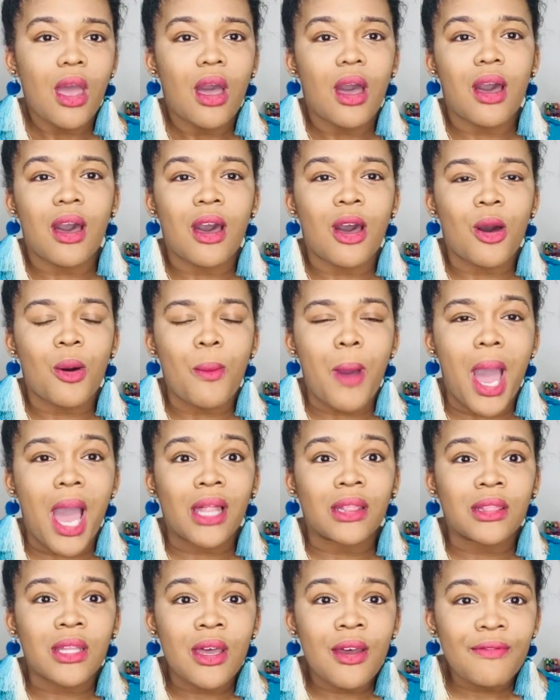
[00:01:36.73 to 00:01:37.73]

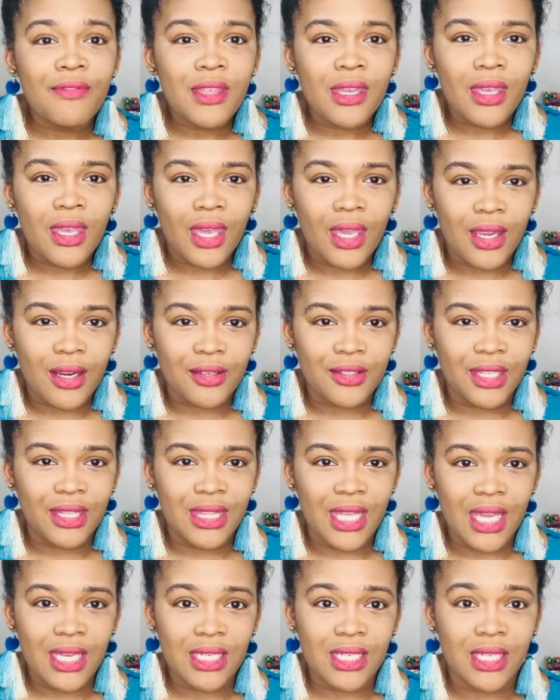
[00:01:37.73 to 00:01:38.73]
I love the care that
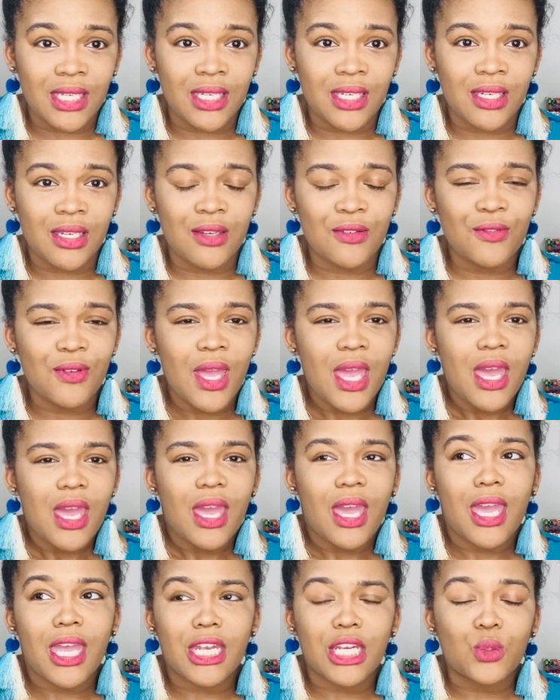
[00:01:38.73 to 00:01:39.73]
they give,
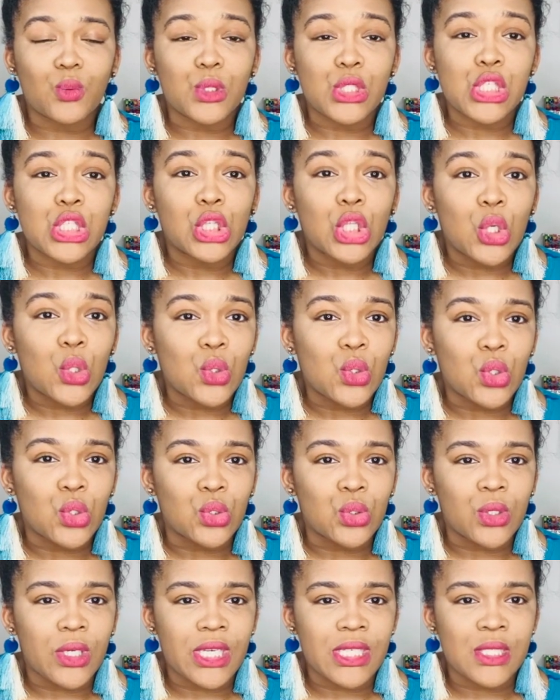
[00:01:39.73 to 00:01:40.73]
and it was
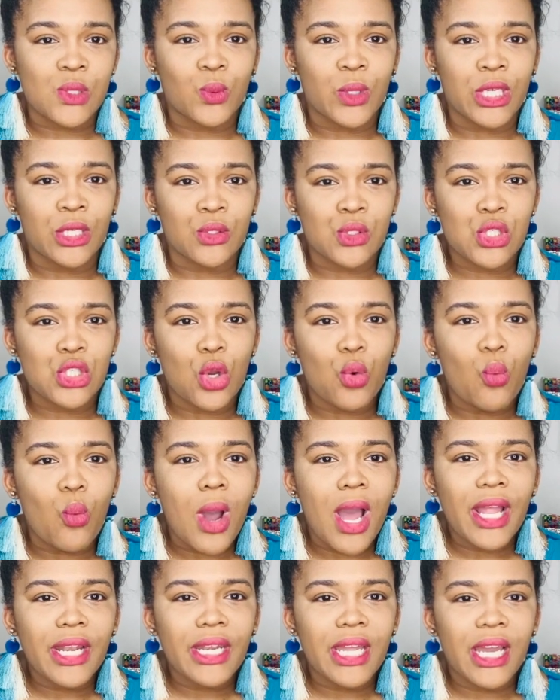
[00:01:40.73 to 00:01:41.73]
local as well. So
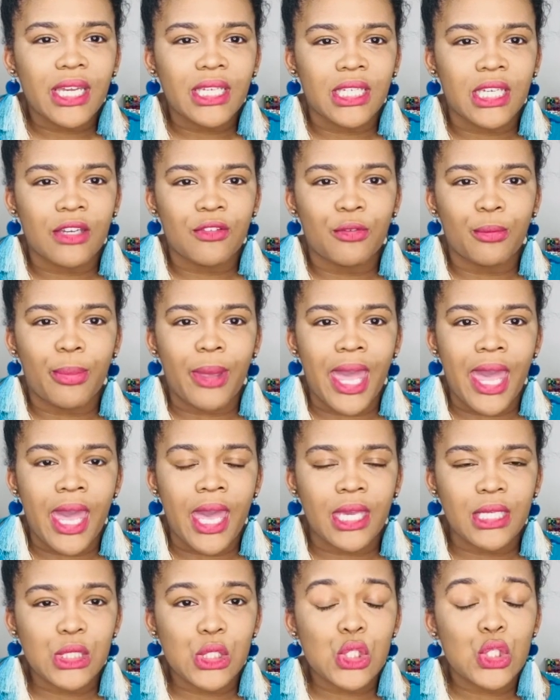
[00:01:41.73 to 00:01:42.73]
why not give
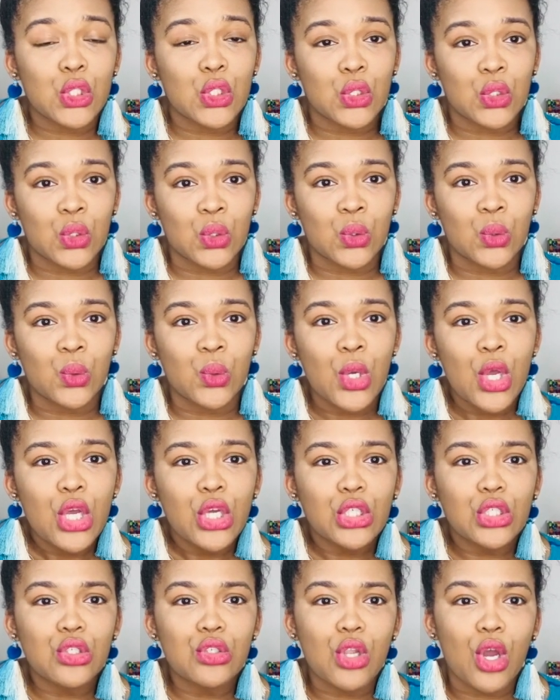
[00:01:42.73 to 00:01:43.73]
back to,
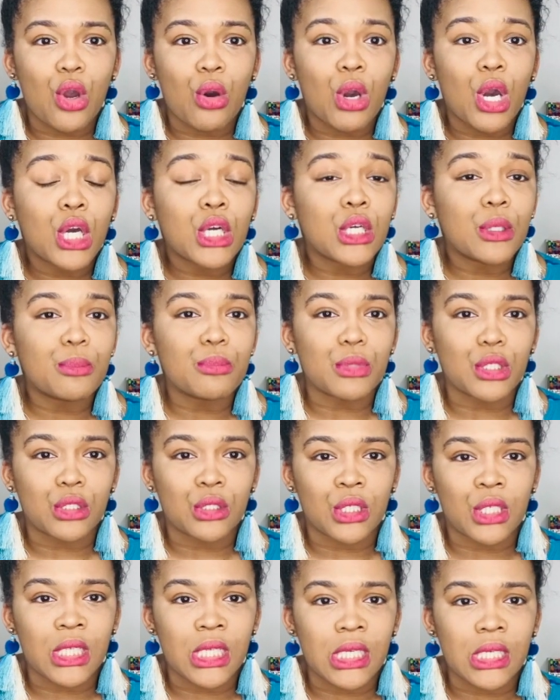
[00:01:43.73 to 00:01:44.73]
you know, a
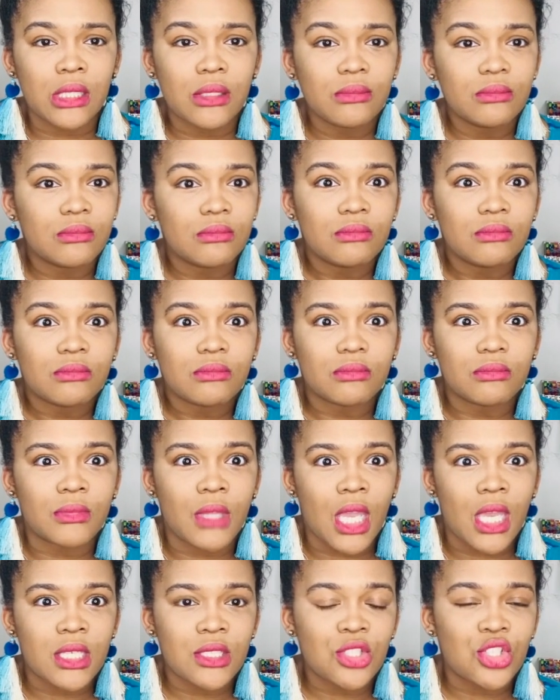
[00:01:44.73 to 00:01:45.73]
community
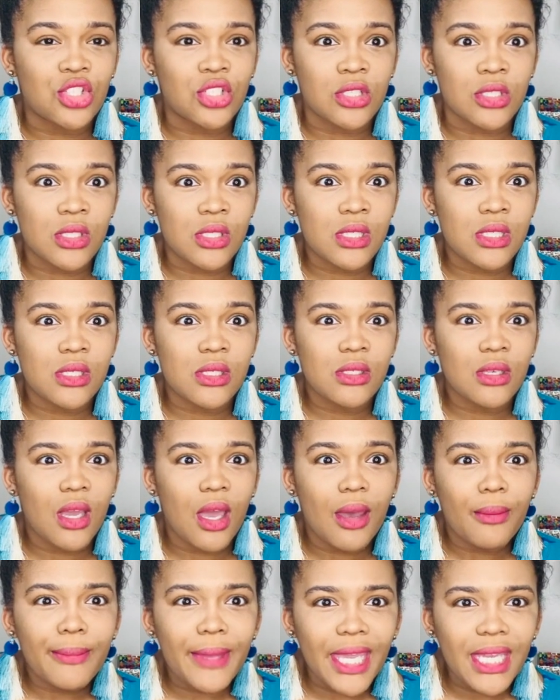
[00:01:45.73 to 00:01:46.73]
that's just
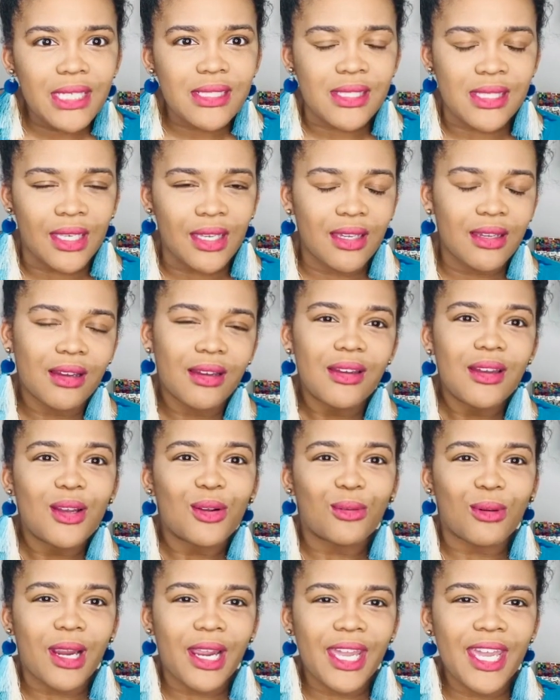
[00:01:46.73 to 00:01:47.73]
amazing,
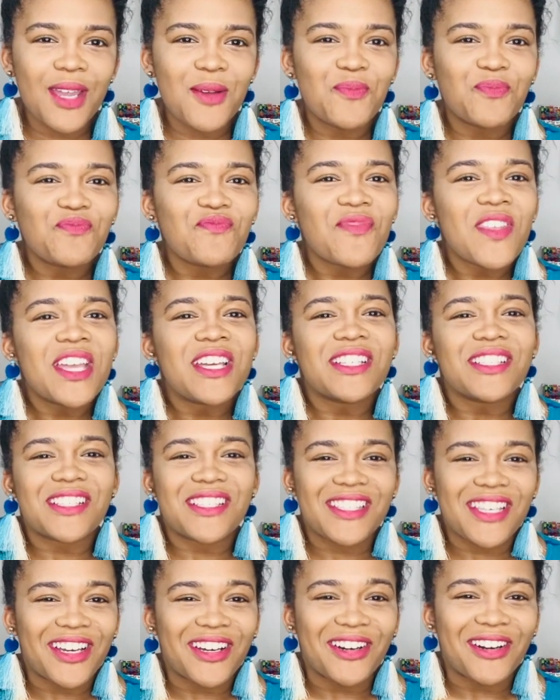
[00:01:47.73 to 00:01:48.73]
right?
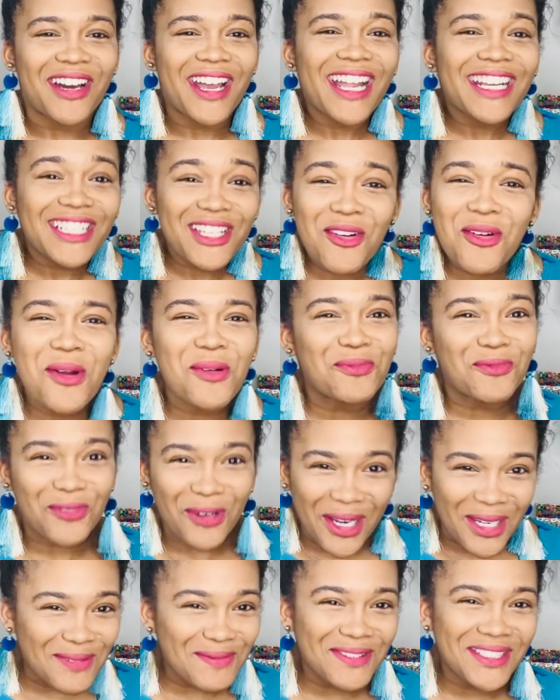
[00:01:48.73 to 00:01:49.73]
So I know I'm
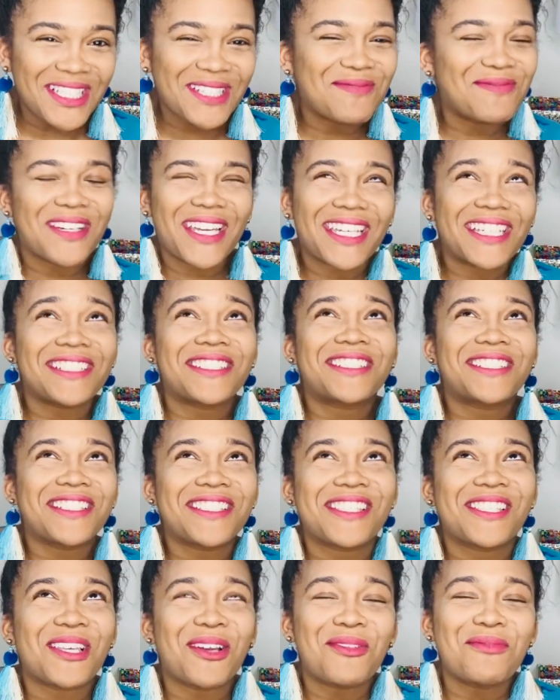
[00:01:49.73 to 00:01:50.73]
rambling, but it's
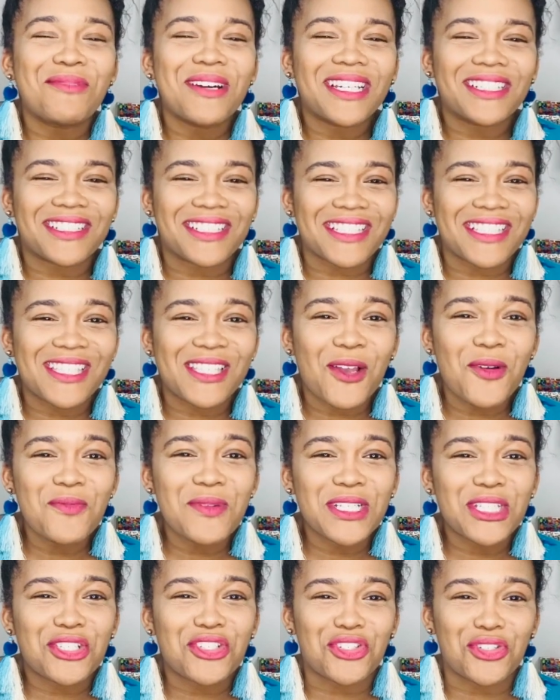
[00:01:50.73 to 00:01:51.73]
just so much. It's so
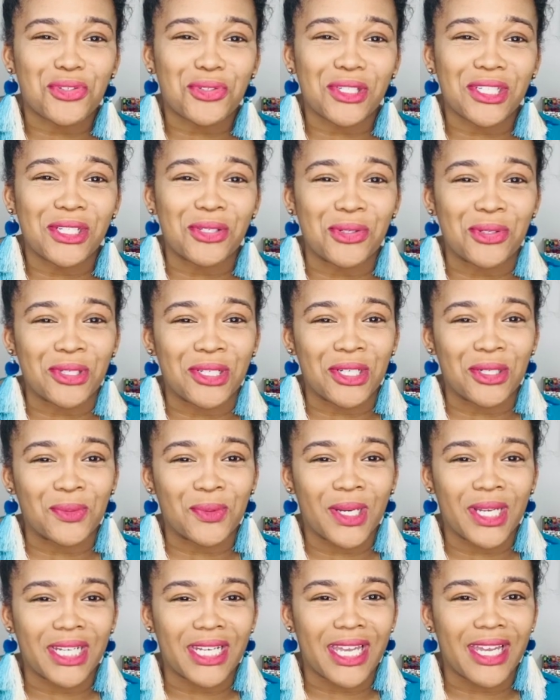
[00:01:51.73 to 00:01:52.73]
much joy going on
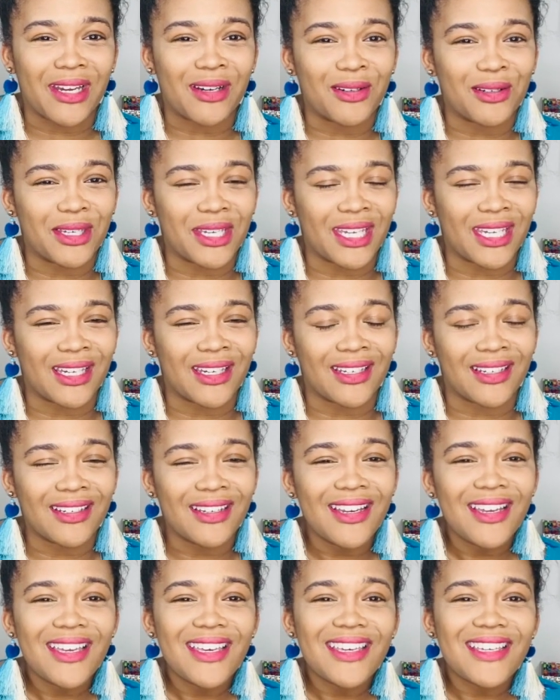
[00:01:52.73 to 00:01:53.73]
right now. And
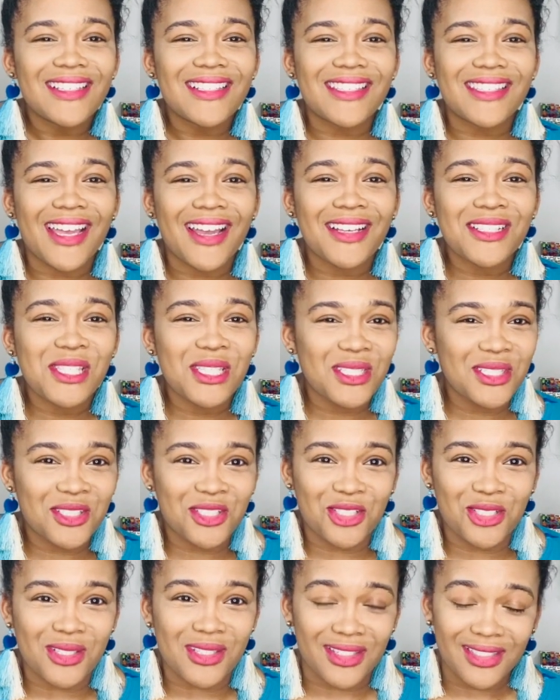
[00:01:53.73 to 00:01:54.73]
Stassi
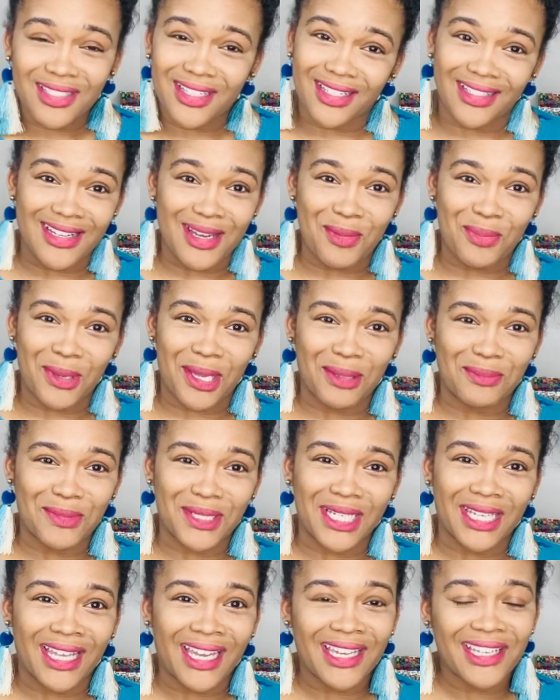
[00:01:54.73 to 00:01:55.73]
is just looking up at
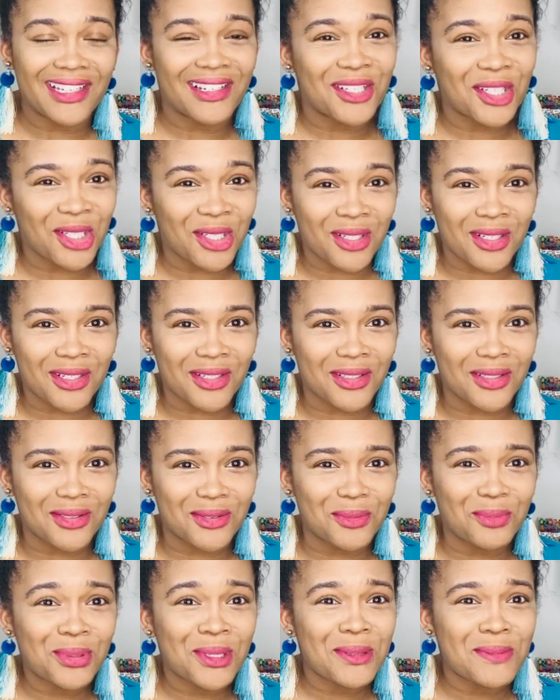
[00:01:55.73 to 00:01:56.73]
me like,
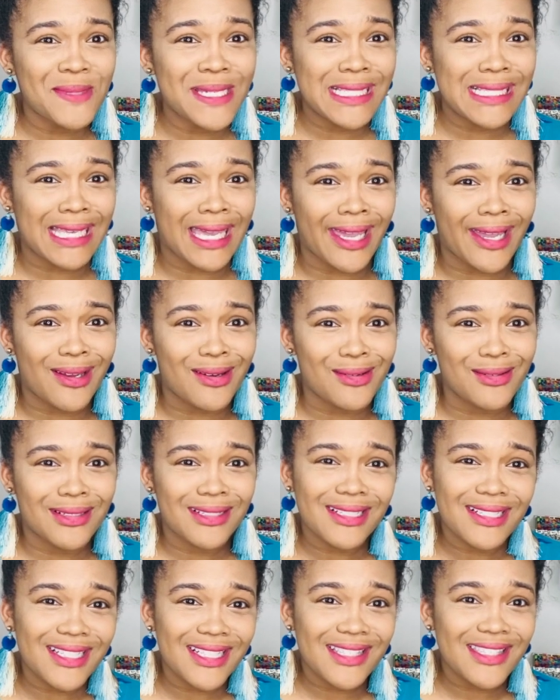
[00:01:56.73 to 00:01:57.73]
girl, put me down
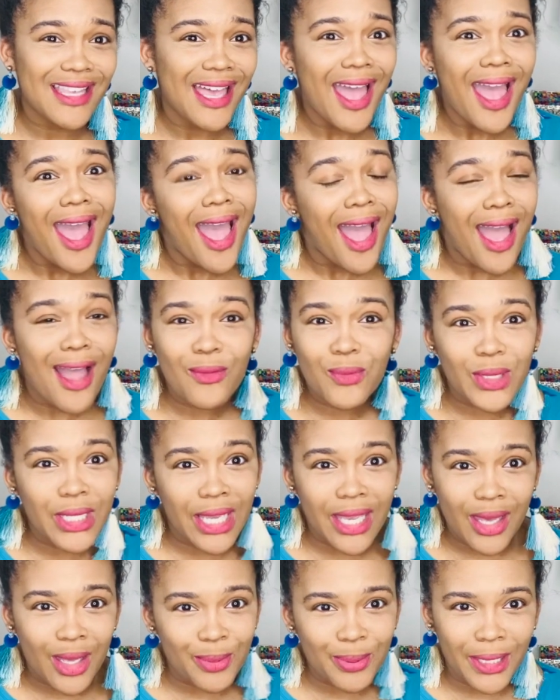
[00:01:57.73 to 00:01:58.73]
because I want to
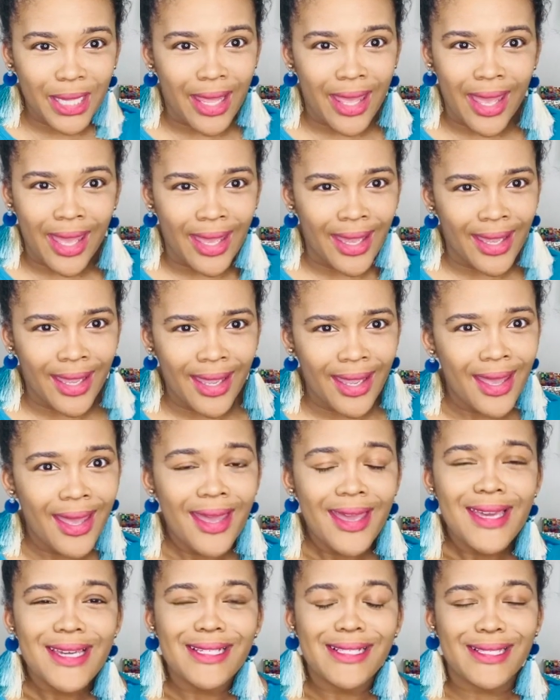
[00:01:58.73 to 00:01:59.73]
go play.
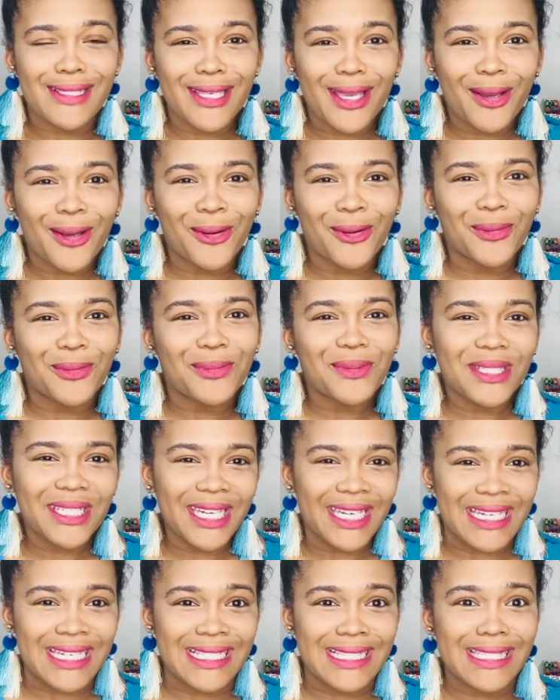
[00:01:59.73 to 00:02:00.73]
So
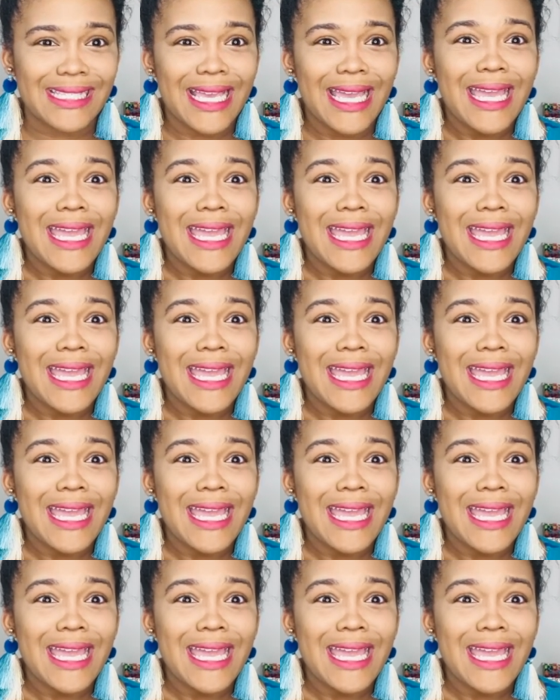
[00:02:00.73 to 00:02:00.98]
yes,